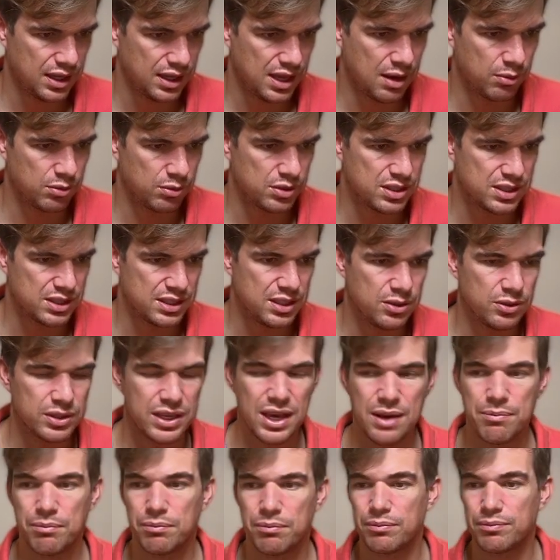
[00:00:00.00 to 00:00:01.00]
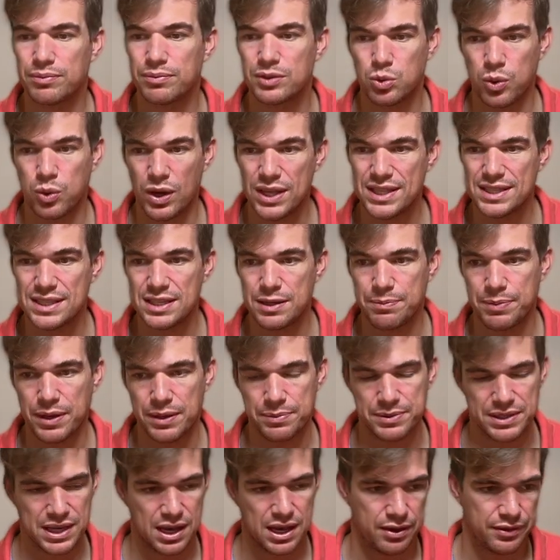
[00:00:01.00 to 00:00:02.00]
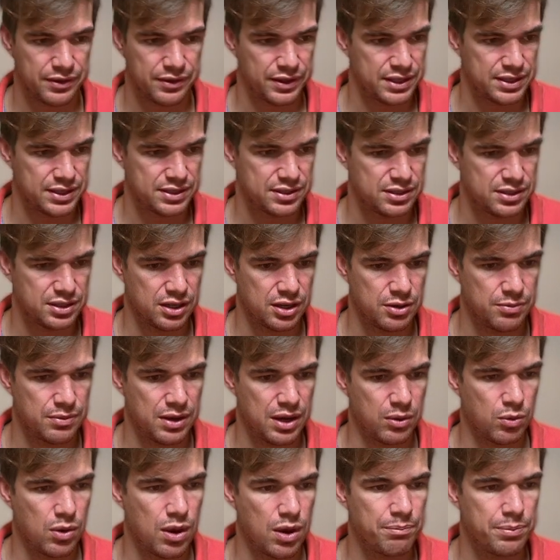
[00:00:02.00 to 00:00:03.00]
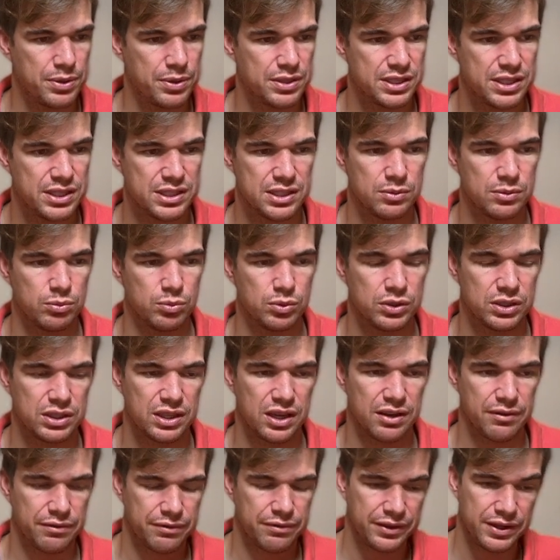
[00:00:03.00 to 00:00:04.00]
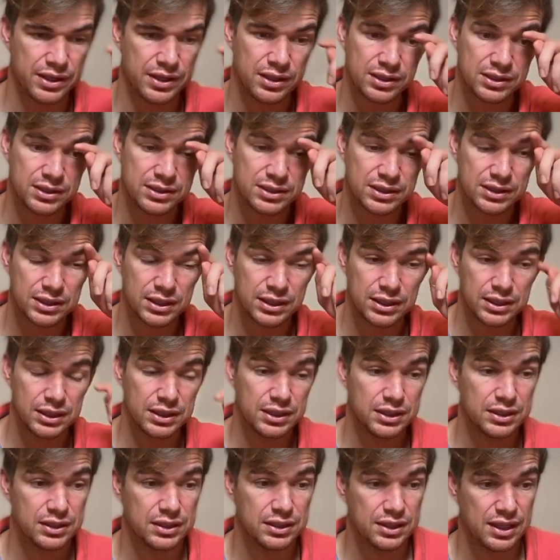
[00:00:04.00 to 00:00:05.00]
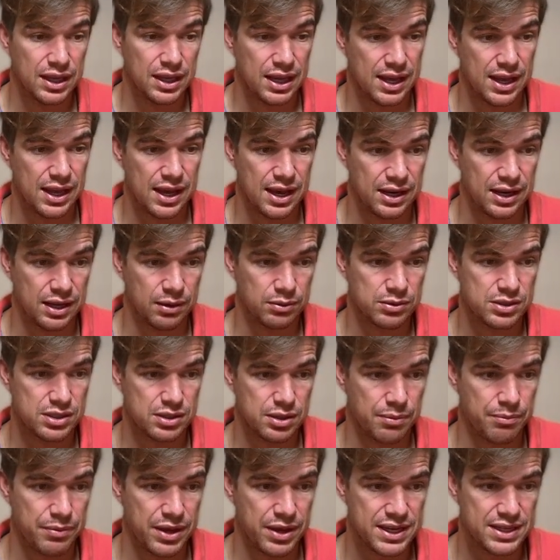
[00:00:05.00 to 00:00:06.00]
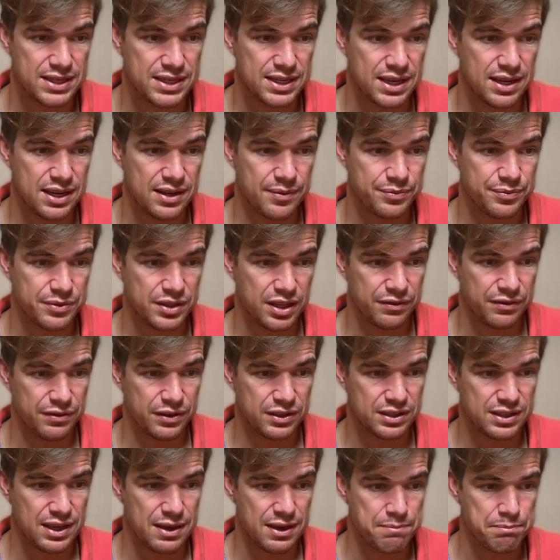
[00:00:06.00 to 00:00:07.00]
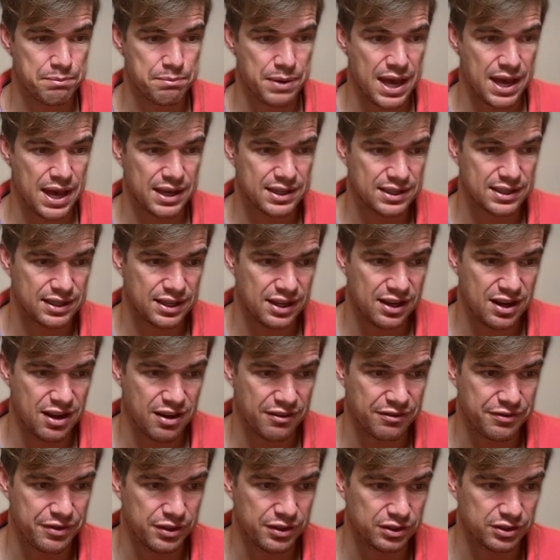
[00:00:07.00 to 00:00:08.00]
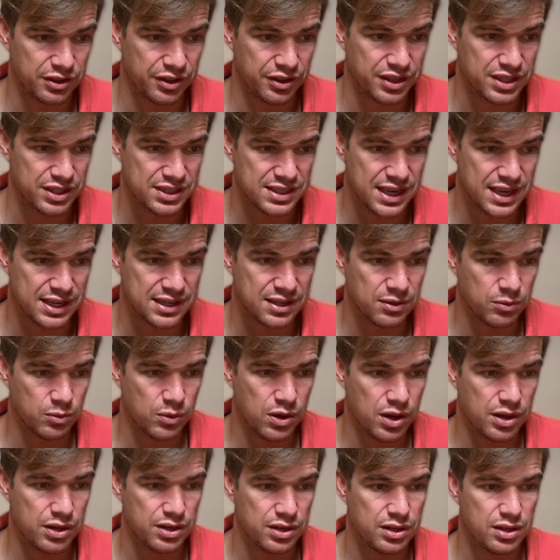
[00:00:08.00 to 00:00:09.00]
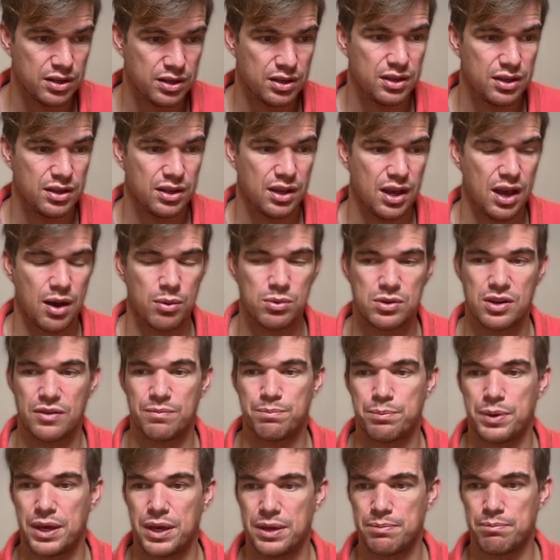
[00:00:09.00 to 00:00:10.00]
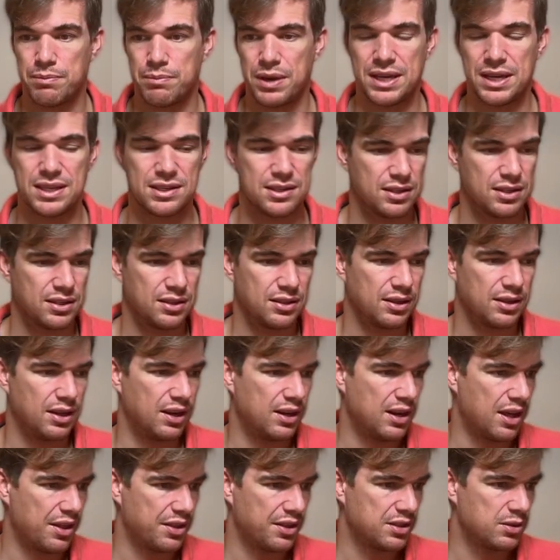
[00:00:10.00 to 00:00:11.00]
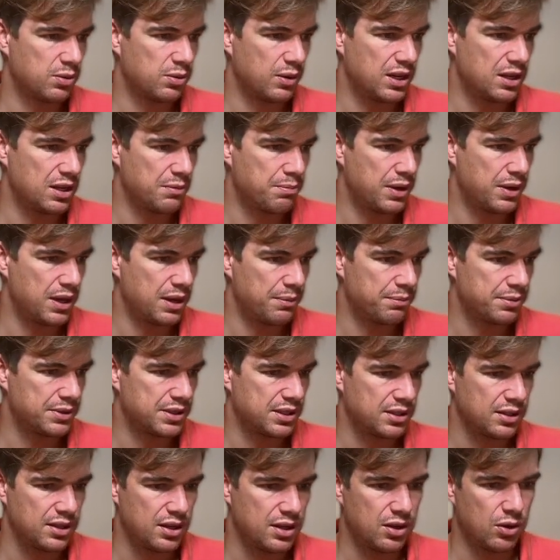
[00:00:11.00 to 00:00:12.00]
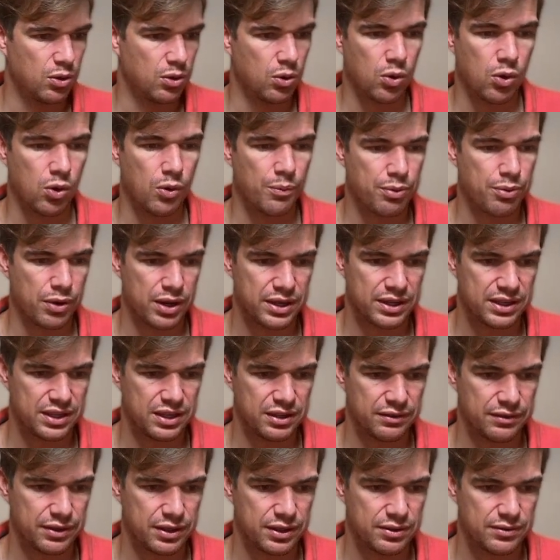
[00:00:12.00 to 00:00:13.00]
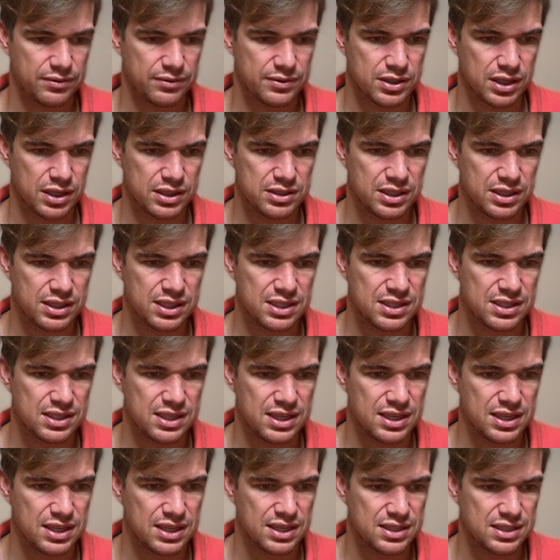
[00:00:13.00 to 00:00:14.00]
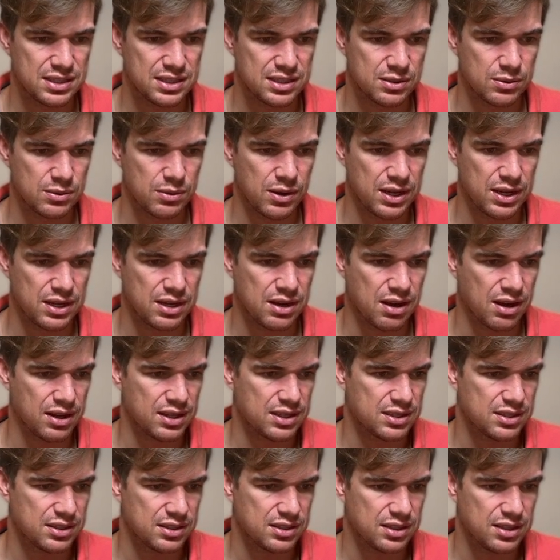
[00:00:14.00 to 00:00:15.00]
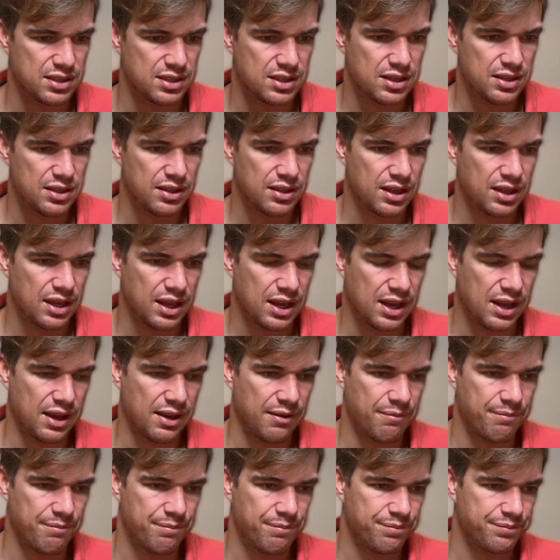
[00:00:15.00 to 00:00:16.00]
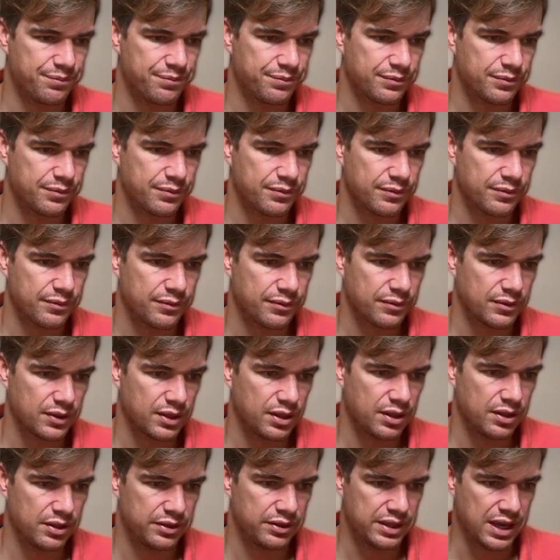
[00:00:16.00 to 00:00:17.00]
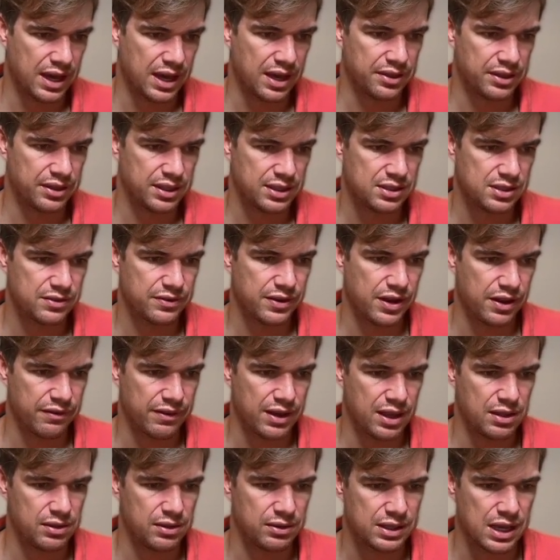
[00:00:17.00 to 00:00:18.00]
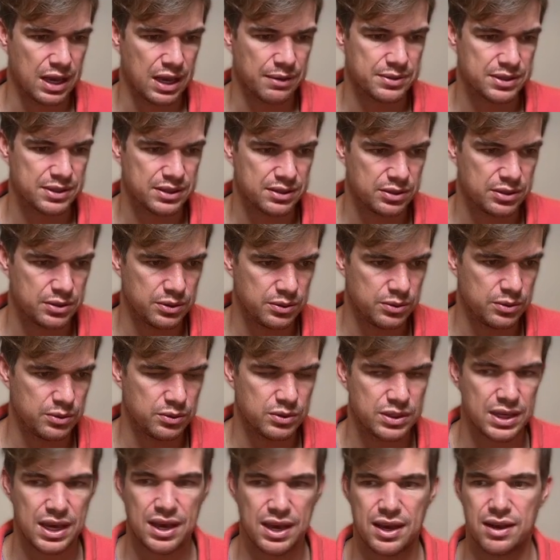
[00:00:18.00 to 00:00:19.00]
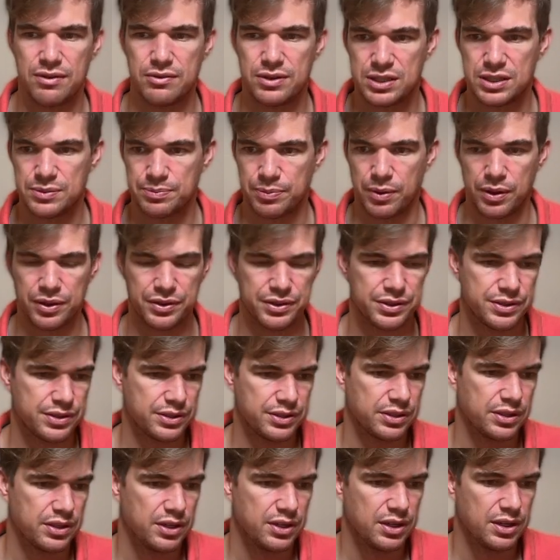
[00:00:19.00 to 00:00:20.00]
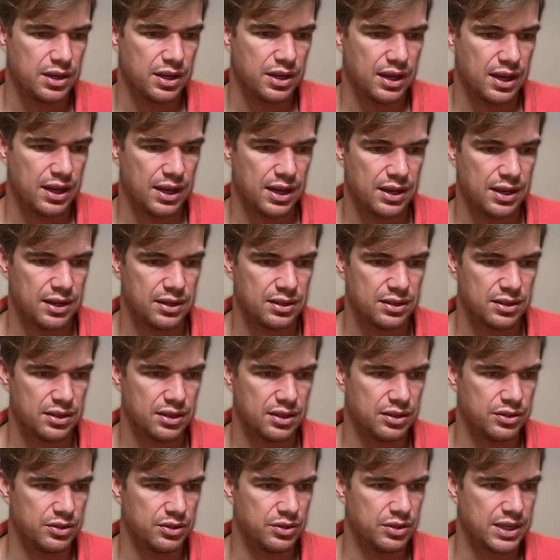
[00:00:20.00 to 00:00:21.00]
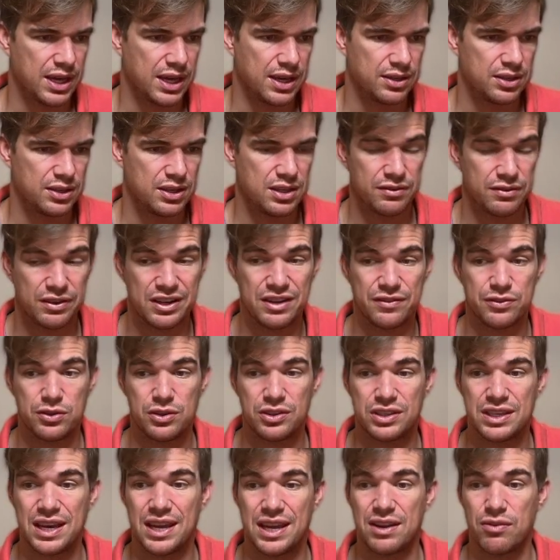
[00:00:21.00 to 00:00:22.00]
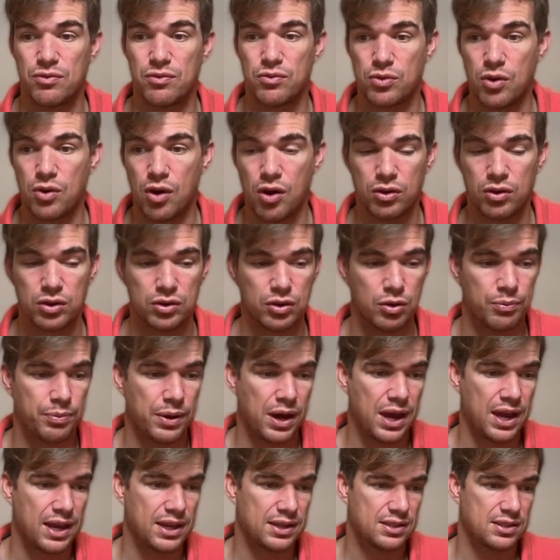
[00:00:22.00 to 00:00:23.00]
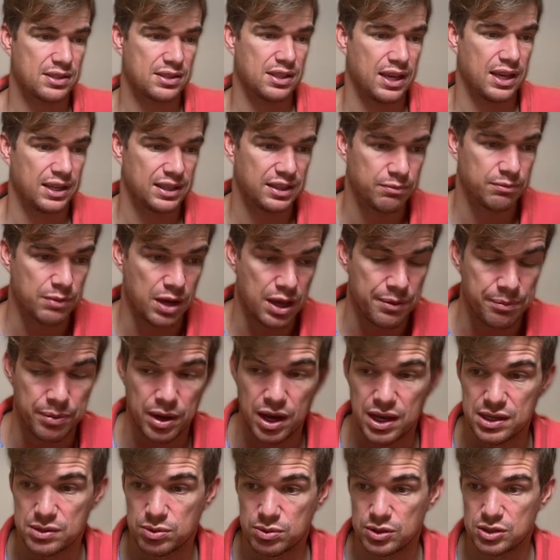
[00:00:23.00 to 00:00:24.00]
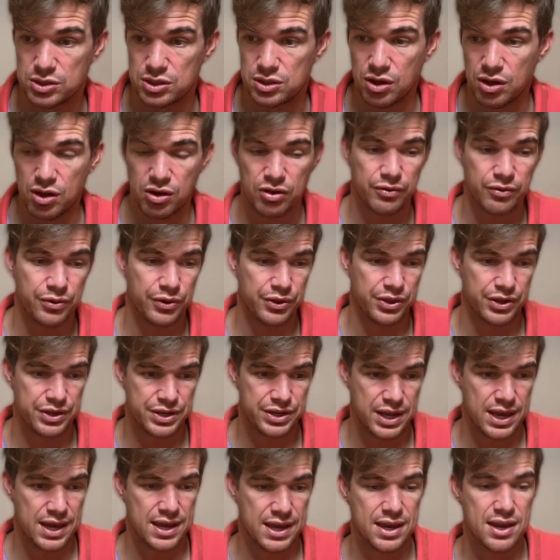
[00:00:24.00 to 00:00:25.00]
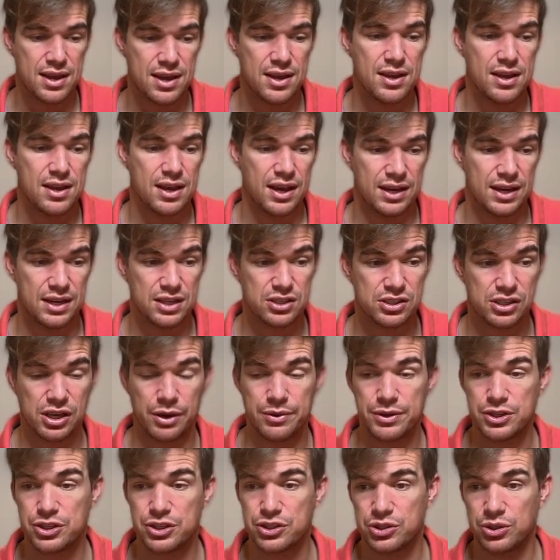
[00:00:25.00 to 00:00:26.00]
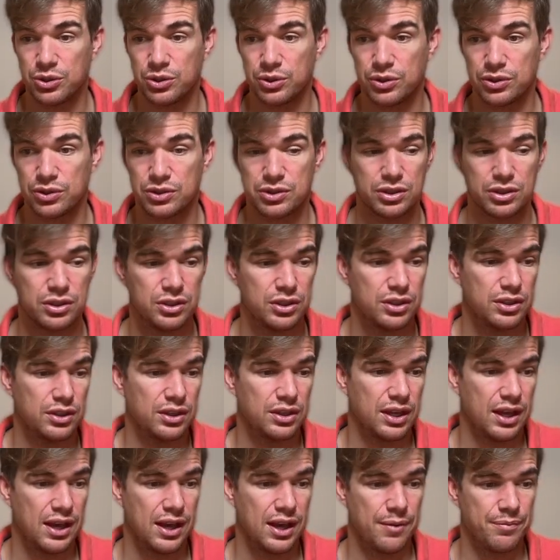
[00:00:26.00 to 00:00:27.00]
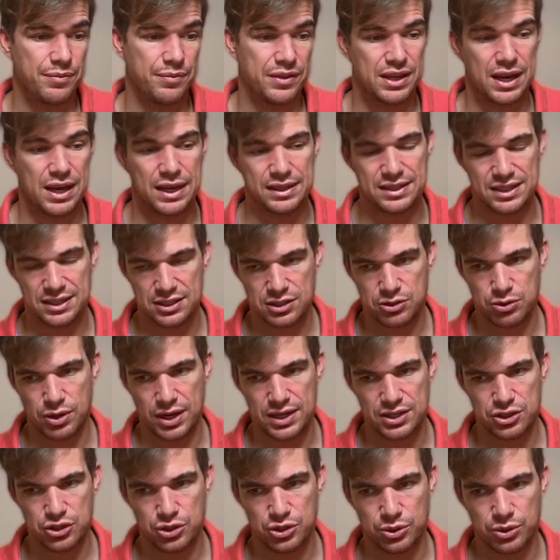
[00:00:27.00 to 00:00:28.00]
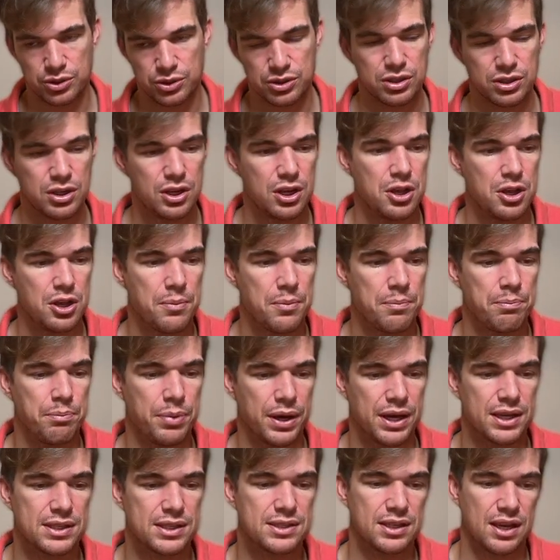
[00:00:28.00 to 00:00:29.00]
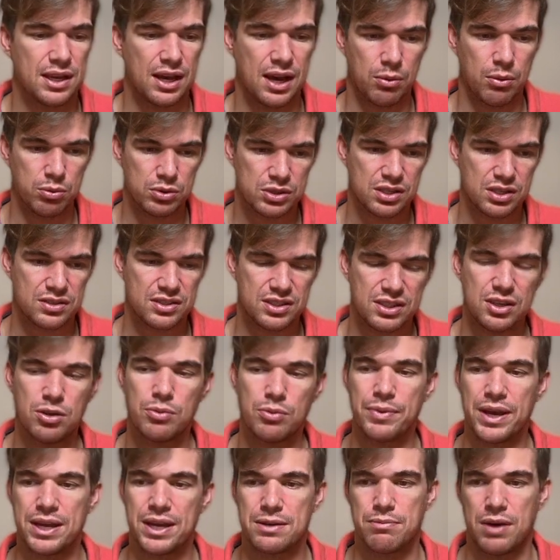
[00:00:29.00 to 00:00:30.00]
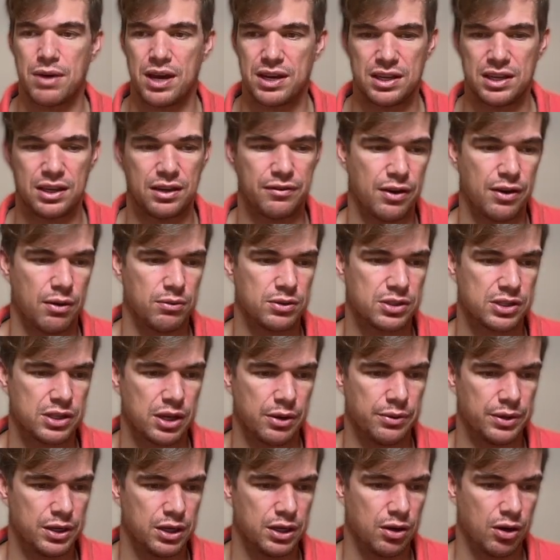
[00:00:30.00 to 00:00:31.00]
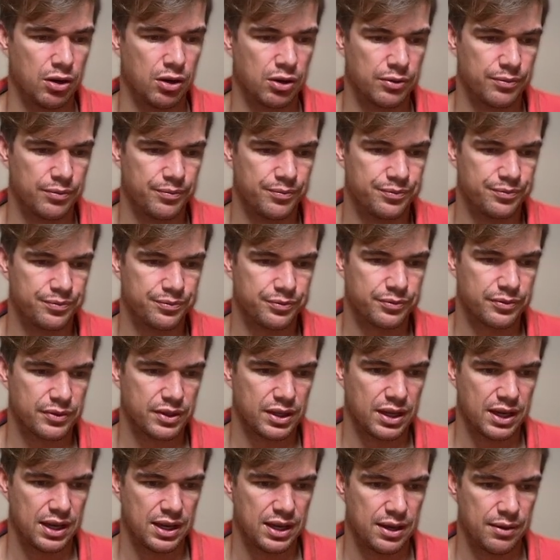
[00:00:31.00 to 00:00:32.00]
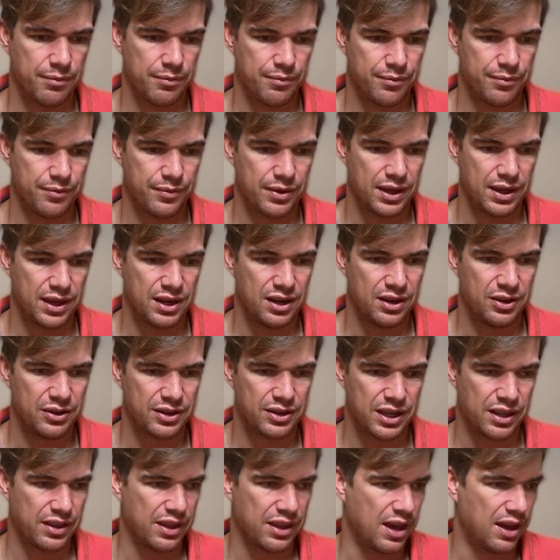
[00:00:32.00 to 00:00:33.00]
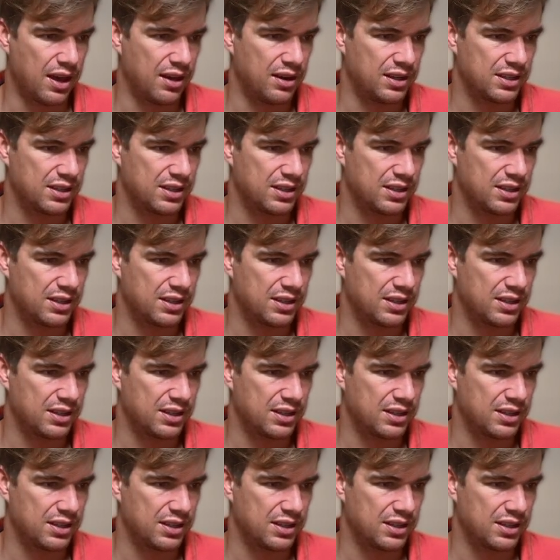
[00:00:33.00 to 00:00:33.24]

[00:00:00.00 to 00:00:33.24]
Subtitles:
I would still get 20 pips out of this. So my one position would get filled and I would have made it. If it came back and I filled on the second one, I would have made another 20 pips or break even. So as you can see, it's quite nice that these fair value gaps do get a response. And you get, even if you get it wrong, the bias, like my bias was long for the day and it's going short. I did trade short, but I would still made money if I was going long. And look at that.